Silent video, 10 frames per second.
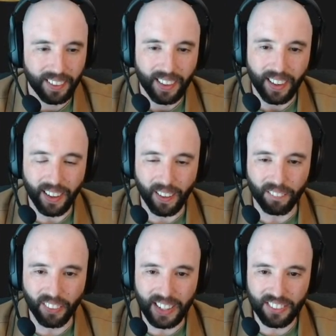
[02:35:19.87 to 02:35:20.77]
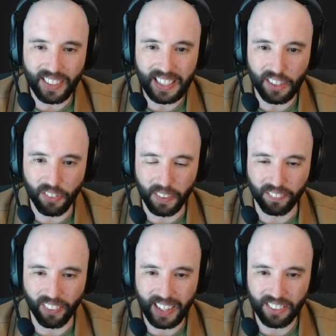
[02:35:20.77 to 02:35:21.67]
Oh, Blaze, thank you for the
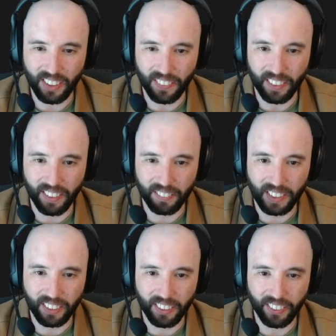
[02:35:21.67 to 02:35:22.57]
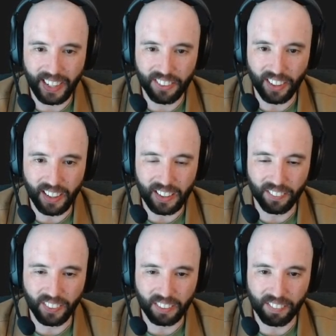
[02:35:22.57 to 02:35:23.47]
praise on the Wriggly Little Hands
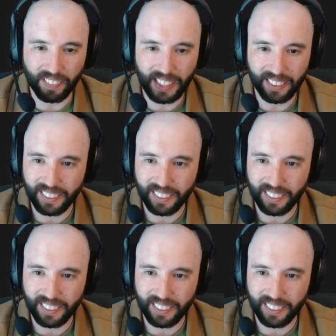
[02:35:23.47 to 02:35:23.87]
audiobook, my man.